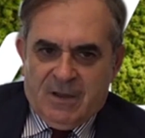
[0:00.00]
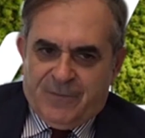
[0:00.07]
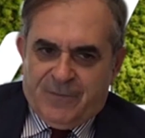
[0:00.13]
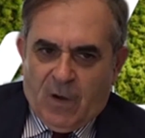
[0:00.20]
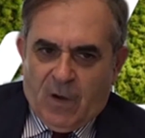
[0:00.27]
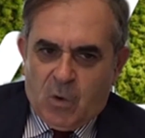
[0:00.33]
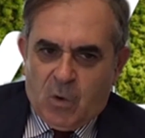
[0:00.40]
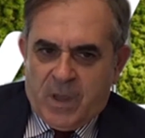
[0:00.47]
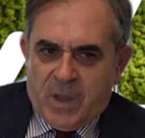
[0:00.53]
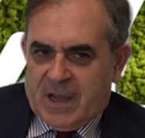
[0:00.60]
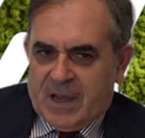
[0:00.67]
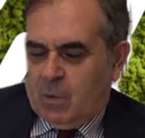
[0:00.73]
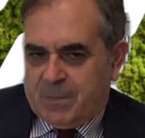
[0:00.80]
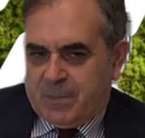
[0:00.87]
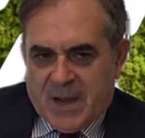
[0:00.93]

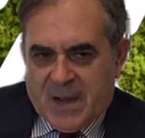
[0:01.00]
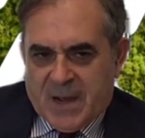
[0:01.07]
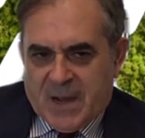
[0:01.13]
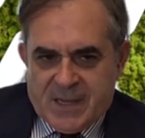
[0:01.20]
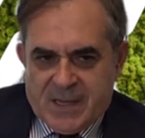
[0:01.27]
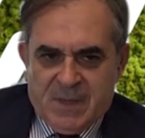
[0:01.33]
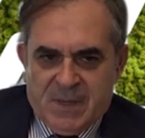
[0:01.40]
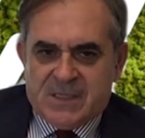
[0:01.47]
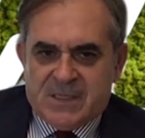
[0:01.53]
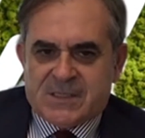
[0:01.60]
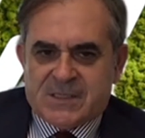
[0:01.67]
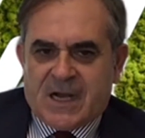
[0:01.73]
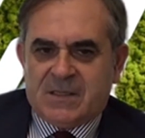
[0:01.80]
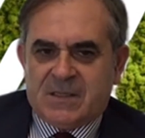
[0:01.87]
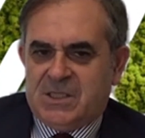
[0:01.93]
Following our buy and build
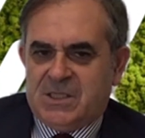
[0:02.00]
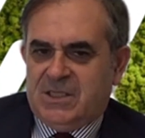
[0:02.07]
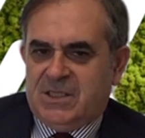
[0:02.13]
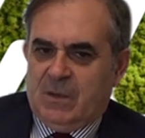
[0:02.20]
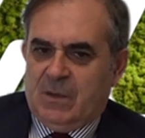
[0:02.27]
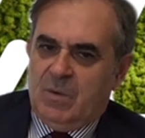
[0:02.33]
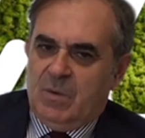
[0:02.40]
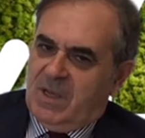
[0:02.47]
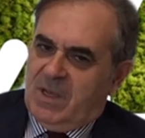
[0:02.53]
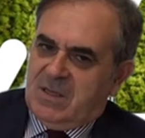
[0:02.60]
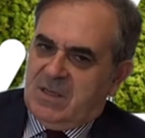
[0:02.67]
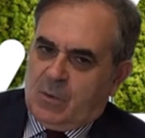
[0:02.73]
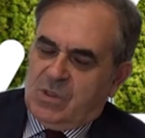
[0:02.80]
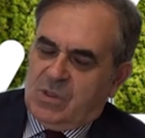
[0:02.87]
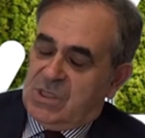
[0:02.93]
strategy, then we
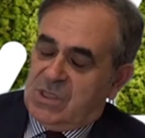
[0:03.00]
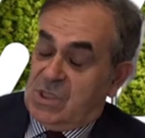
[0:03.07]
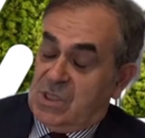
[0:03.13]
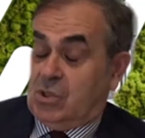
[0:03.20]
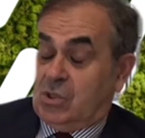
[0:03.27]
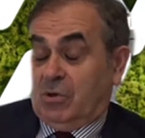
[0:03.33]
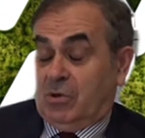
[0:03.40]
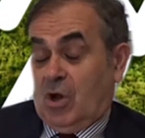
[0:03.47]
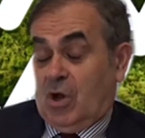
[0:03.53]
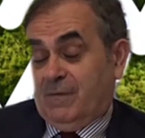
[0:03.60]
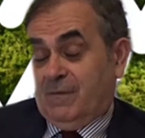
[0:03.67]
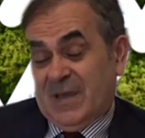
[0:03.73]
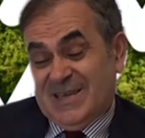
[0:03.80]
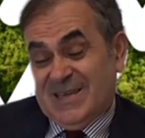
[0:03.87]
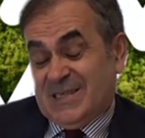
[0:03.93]
made the acquisition
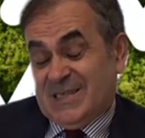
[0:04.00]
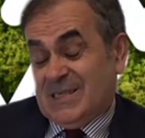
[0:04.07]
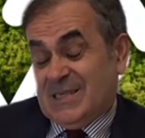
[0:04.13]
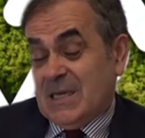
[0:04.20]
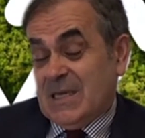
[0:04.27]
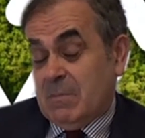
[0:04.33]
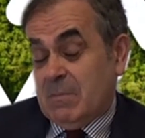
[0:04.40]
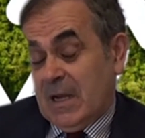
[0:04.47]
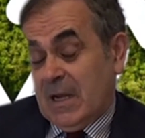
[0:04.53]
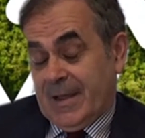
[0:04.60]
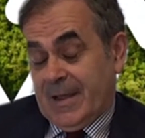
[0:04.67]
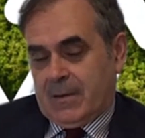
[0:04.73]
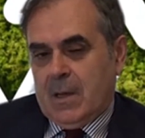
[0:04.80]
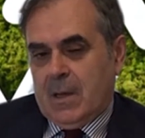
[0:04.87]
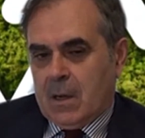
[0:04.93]
of a
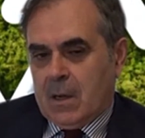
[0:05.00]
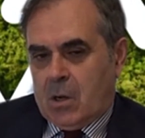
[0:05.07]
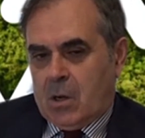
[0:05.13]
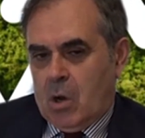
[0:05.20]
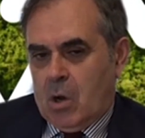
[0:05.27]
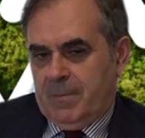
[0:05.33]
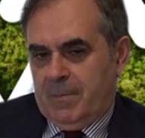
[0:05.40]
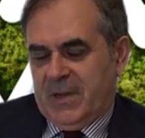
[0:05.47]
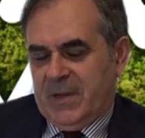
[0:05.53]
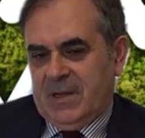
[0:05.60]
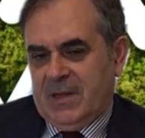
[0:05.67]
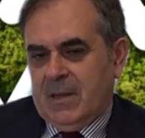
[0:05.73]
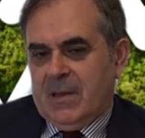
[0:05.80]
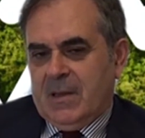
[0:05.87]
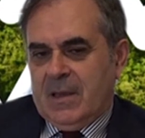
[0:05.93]
similar
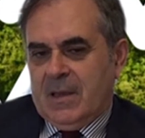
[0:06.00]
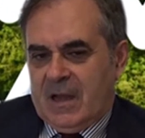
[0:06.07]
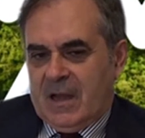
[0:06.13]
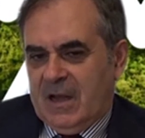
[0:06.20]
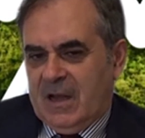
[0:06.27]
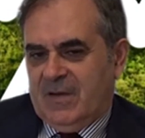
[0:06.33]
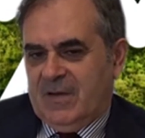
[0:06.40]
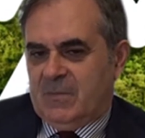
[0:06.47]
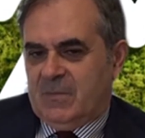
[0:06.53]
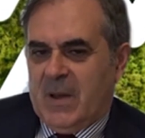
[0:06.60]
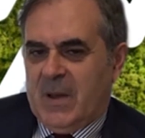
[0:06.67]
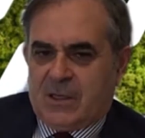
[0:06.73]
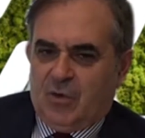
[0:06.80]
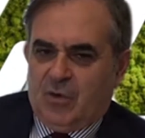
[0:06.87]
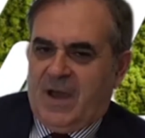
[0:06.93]
company, a relevant
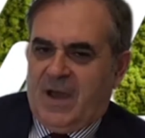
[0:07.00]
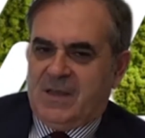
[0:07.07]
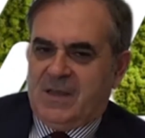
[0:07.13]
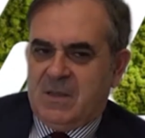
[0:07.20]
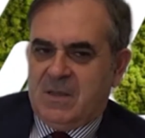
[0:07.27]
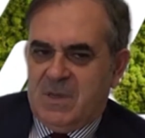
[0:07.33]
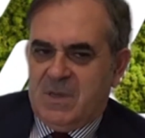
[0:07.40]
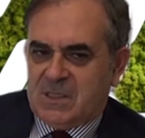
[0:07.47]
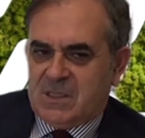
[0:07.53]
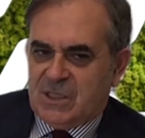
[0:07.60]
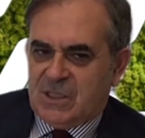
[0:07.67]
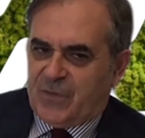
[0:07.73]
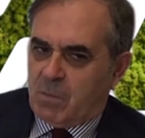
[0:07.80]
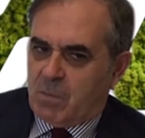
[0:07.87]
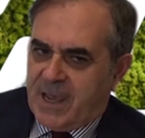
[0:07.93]
part of IT
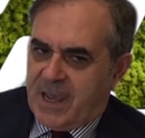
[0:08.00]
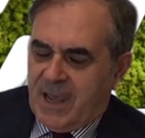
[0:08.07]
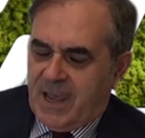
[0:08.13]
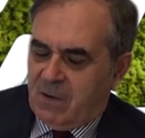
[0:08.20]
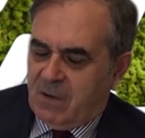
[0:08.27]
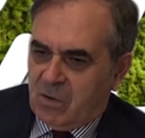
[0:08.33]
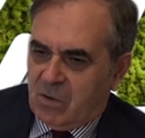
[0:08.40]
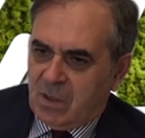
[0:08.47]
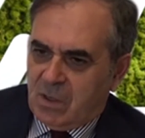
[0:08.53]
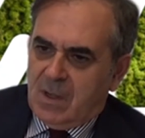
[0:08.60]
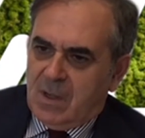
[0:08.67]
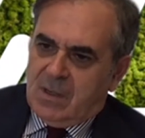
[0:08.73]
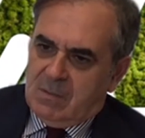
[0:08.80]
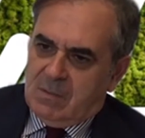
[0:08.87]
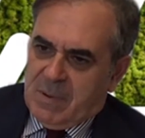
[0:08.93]
business from Canon
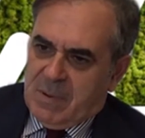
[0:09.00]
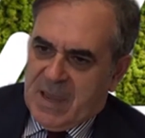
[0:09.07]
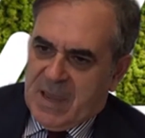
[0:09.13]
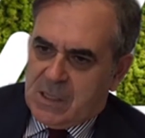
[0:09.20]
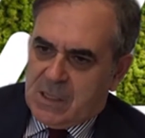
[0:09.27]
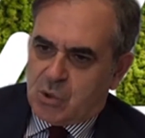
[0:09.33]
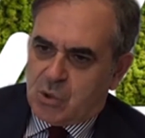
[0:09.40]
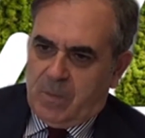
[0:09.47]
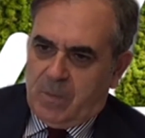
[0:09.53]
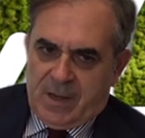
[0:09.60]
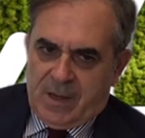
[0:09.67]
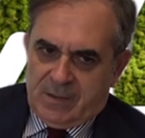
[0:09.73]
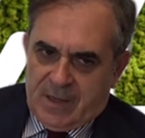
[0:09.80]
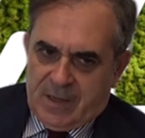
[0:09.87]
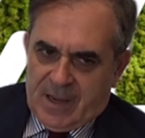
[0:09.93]
in Belgium
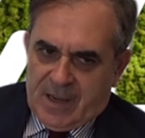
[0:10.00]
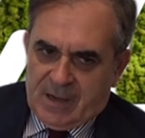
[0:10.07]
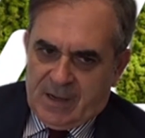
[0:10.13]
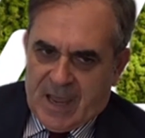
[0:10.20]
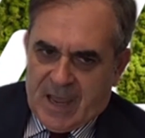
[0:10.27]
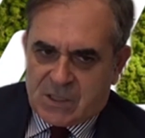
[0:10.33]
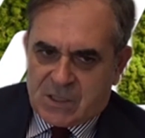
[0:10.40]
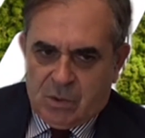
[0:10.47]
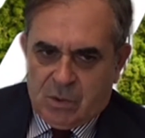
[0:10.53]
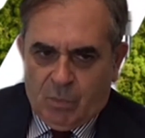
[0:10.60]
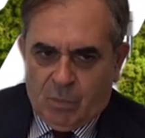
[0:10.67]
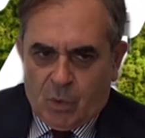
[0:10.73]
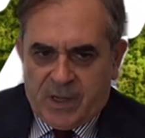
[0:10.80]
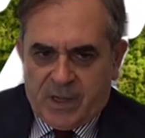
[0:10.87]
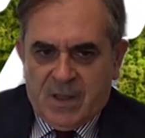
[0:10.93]
and, uh, in
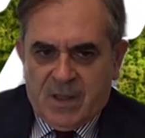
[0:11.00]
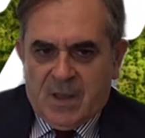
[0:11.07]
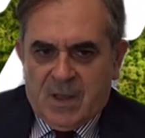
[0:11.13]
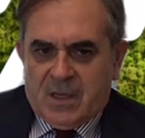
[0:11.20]
Luxembourg.